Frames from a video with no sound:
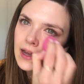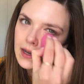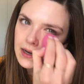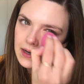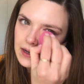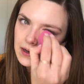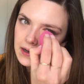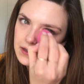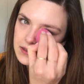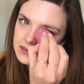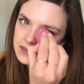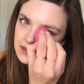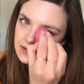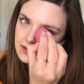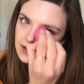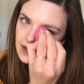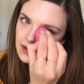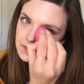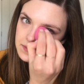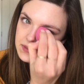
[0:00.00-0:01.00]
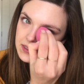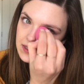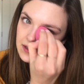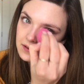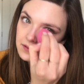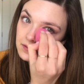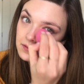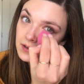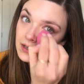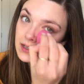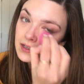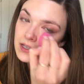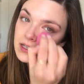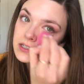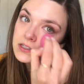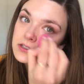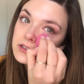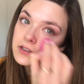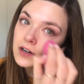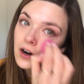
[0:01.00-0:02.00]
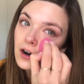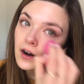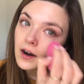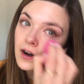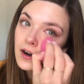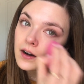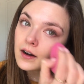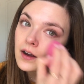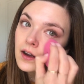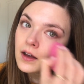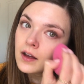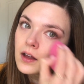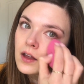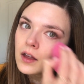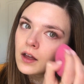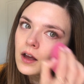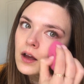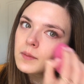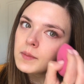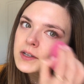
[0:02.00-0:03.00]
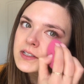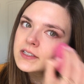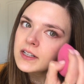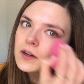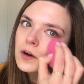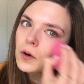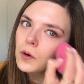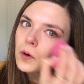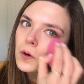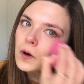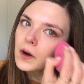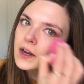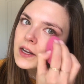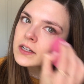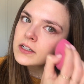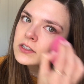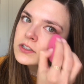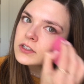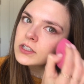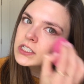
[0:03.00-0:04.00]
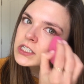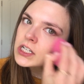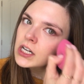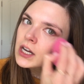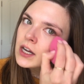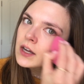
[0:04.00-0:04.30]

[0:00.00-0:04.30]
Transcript: and it also comes in a really dark, almost an orange,